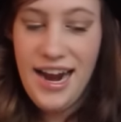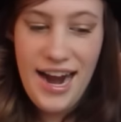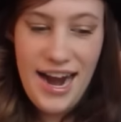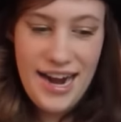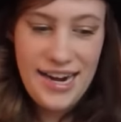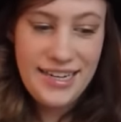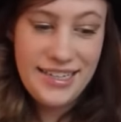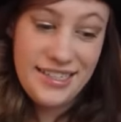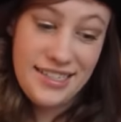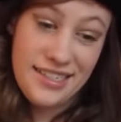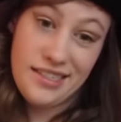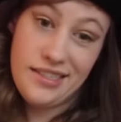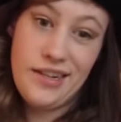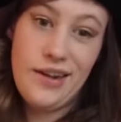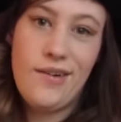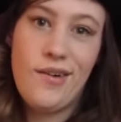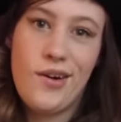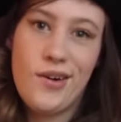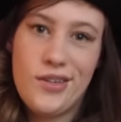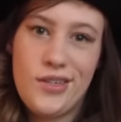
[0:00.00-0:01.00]
And
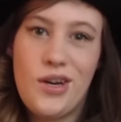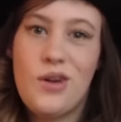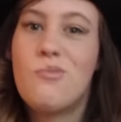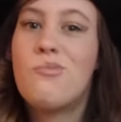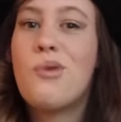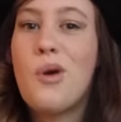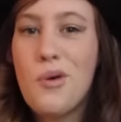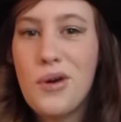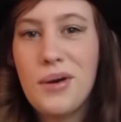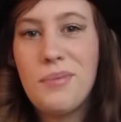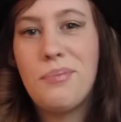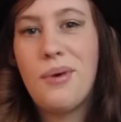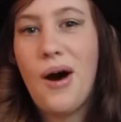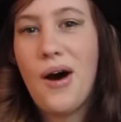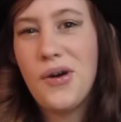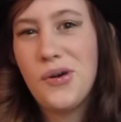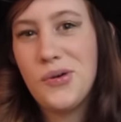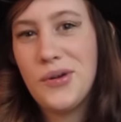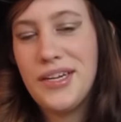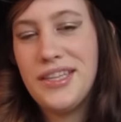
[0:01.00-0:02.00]
there's a broken
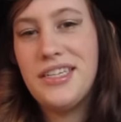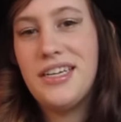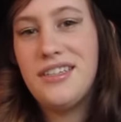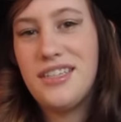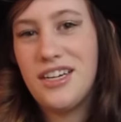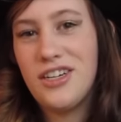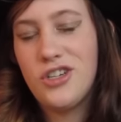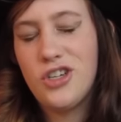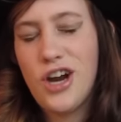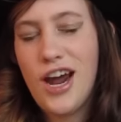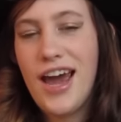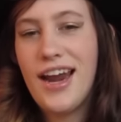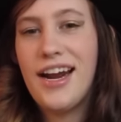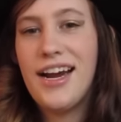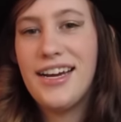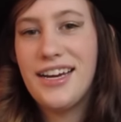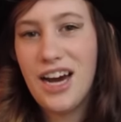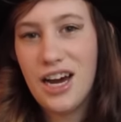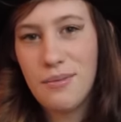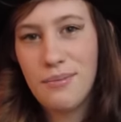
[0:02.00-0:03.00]
bottle in the ditch, and
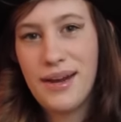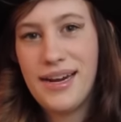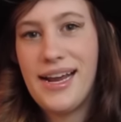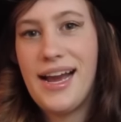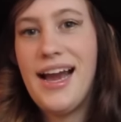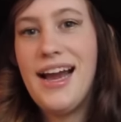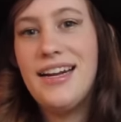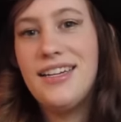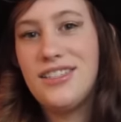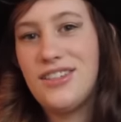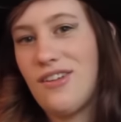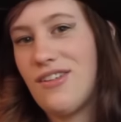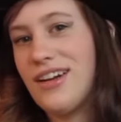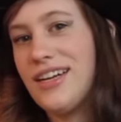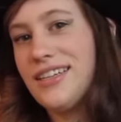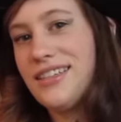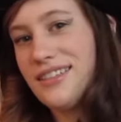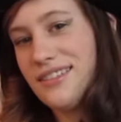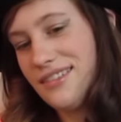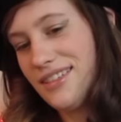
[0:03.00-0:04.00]
I cut my hands on
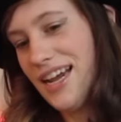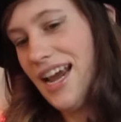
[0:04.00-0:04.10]
it.